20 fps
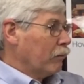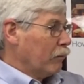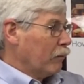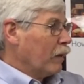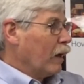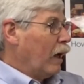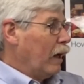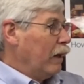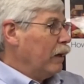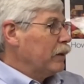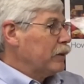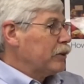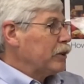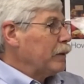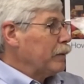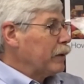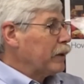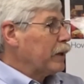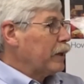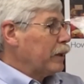I had
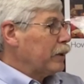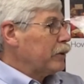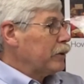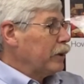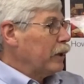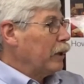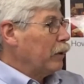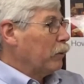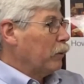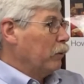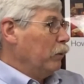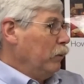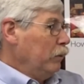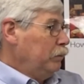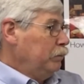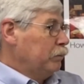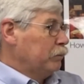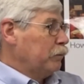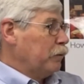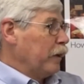some of the kids,
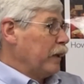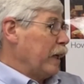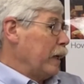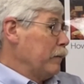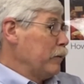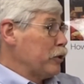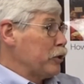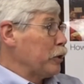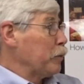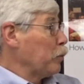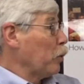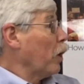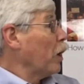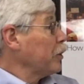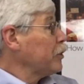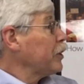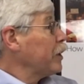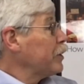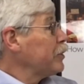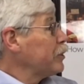for the imaging
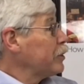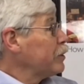process.